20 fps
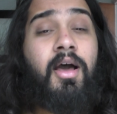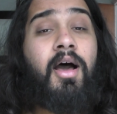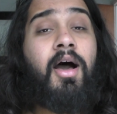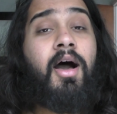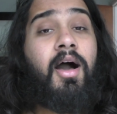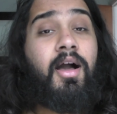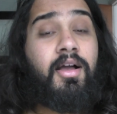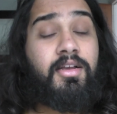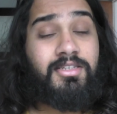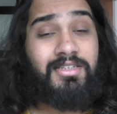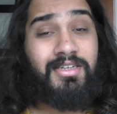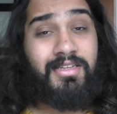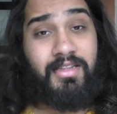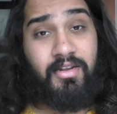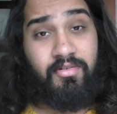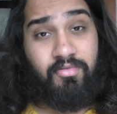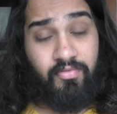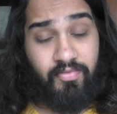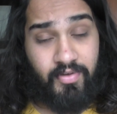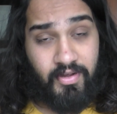Huxley
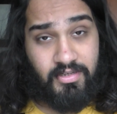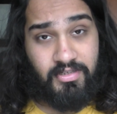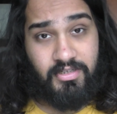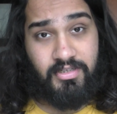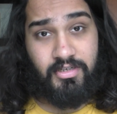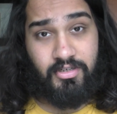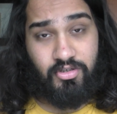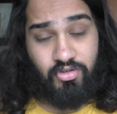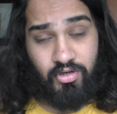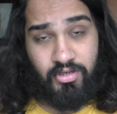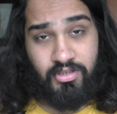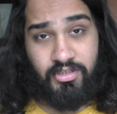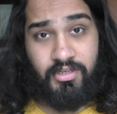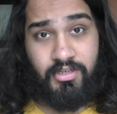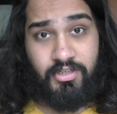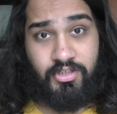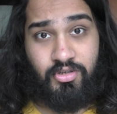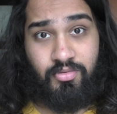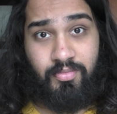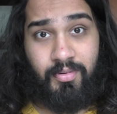then reverses it and tries to hit
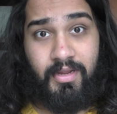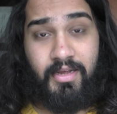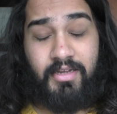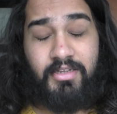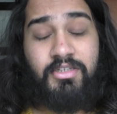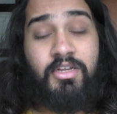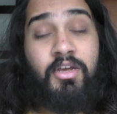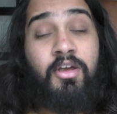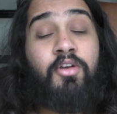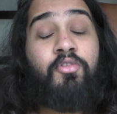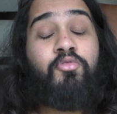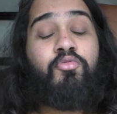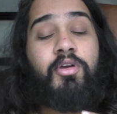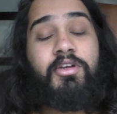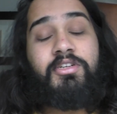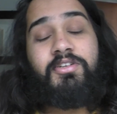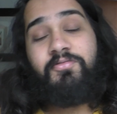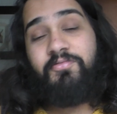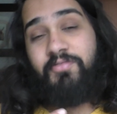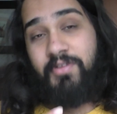a suplex.
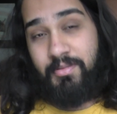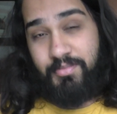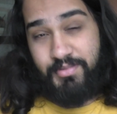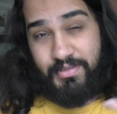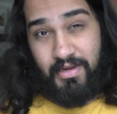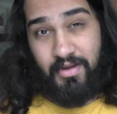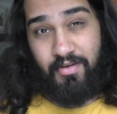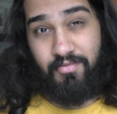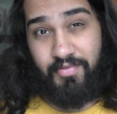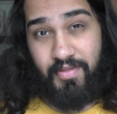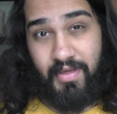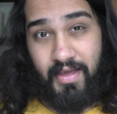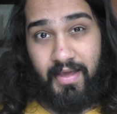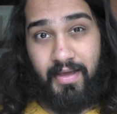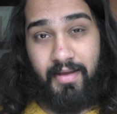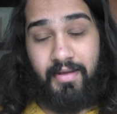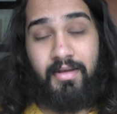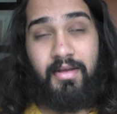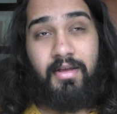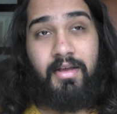Fraser flips out of
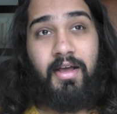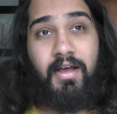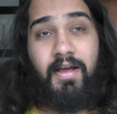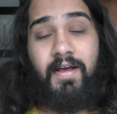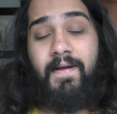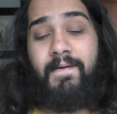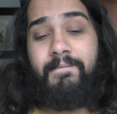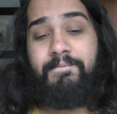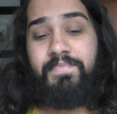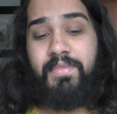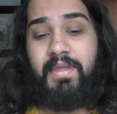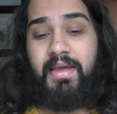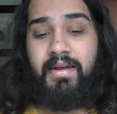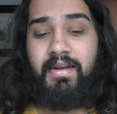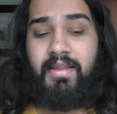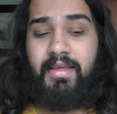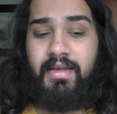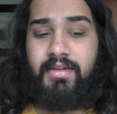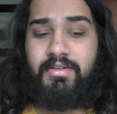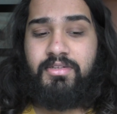that
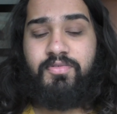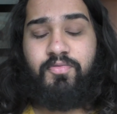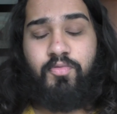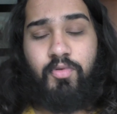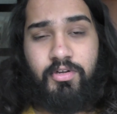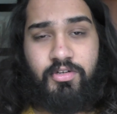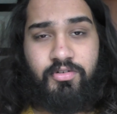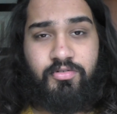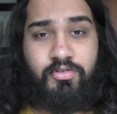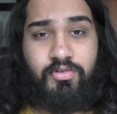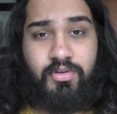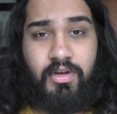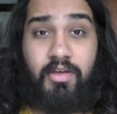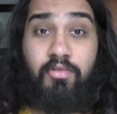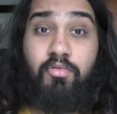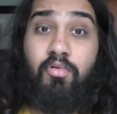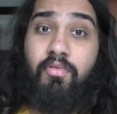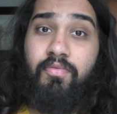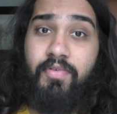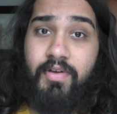and gets Fraser into like
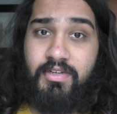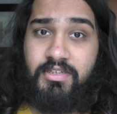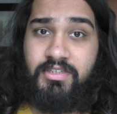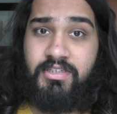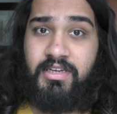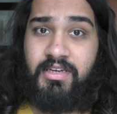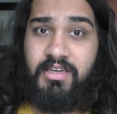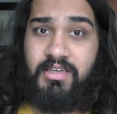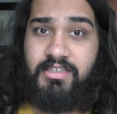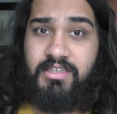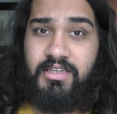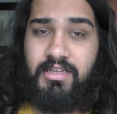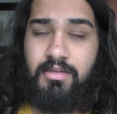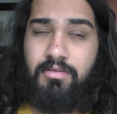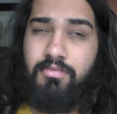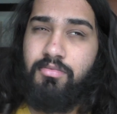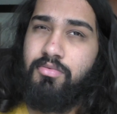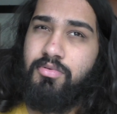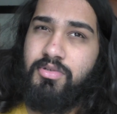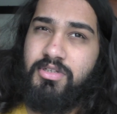a reverse
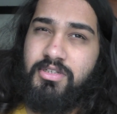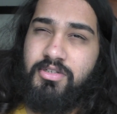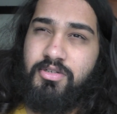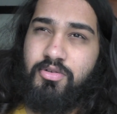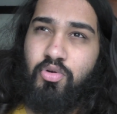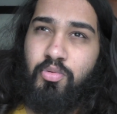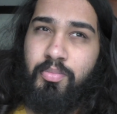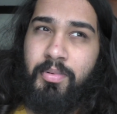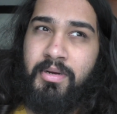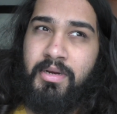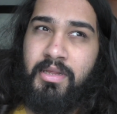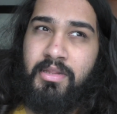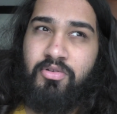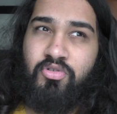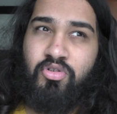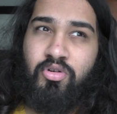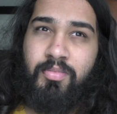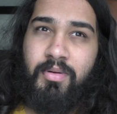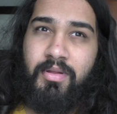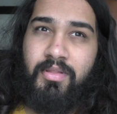DDT, or Scorpion Death
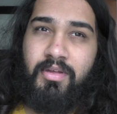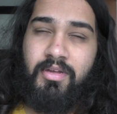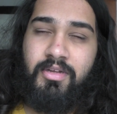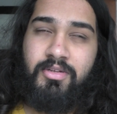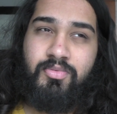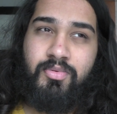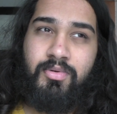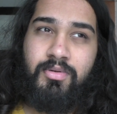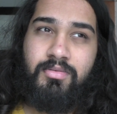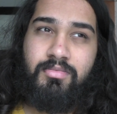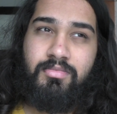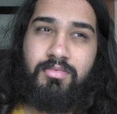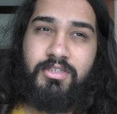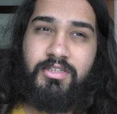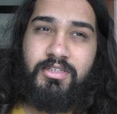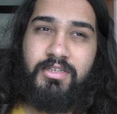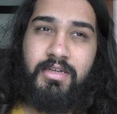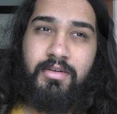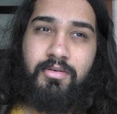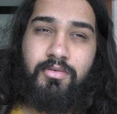Drop, I think is what
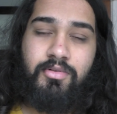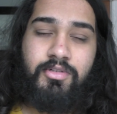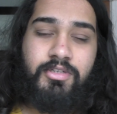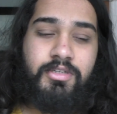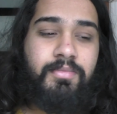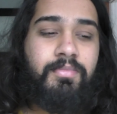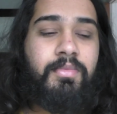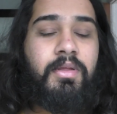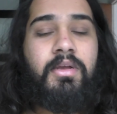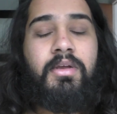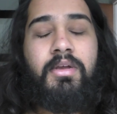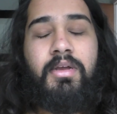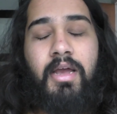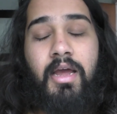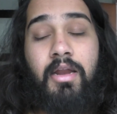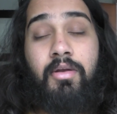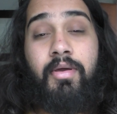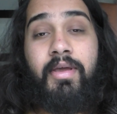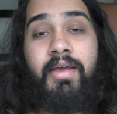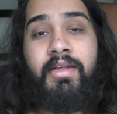Sting calls it.
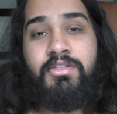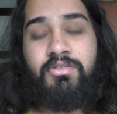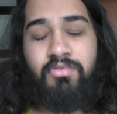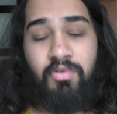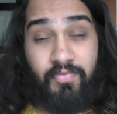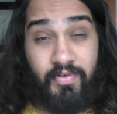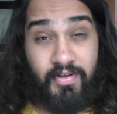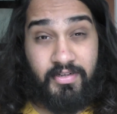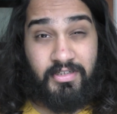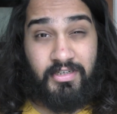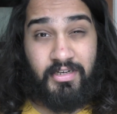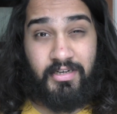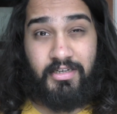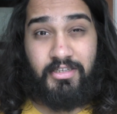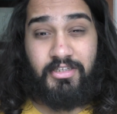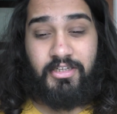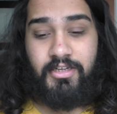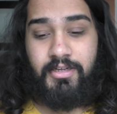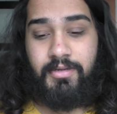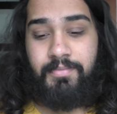Anyway, hits a reverse
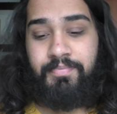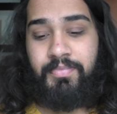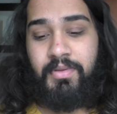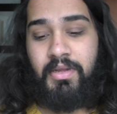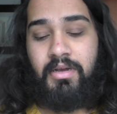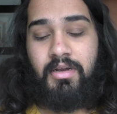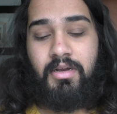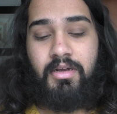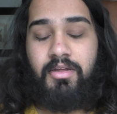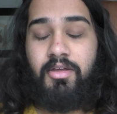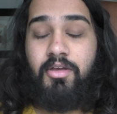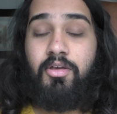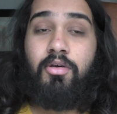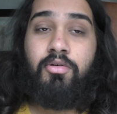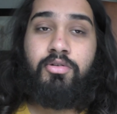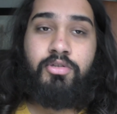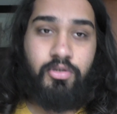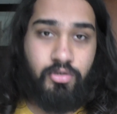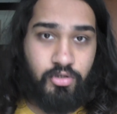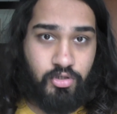DDT, it
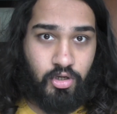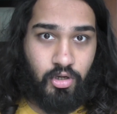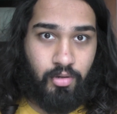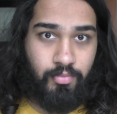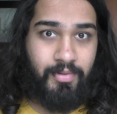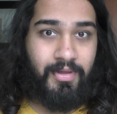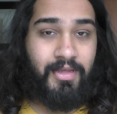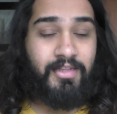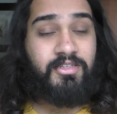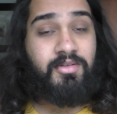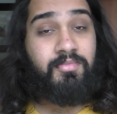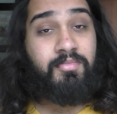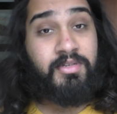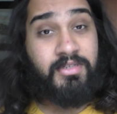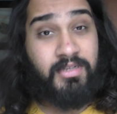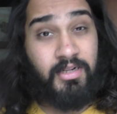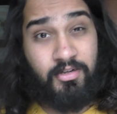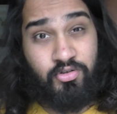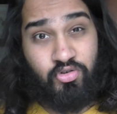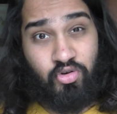goes on top, hits a
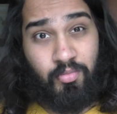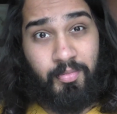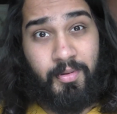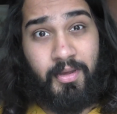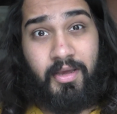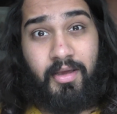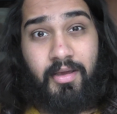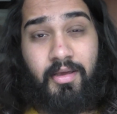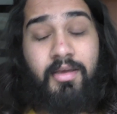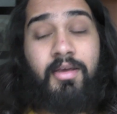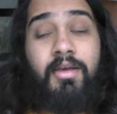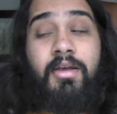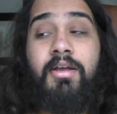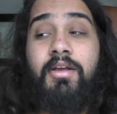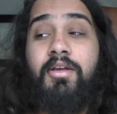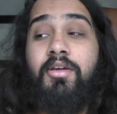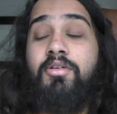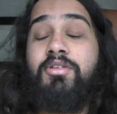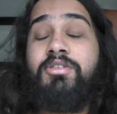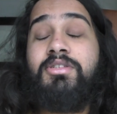missile drop kick,
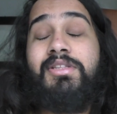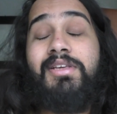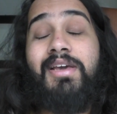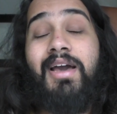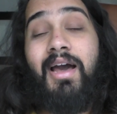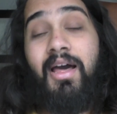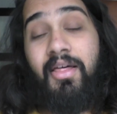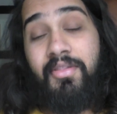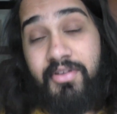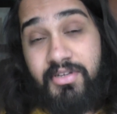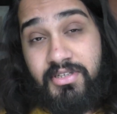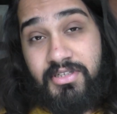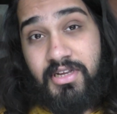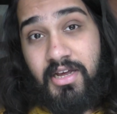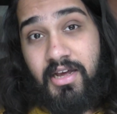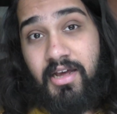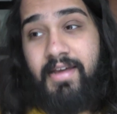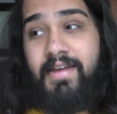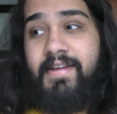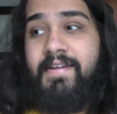goes to the other
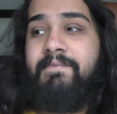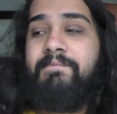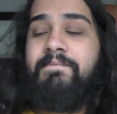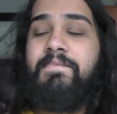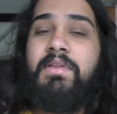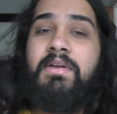side,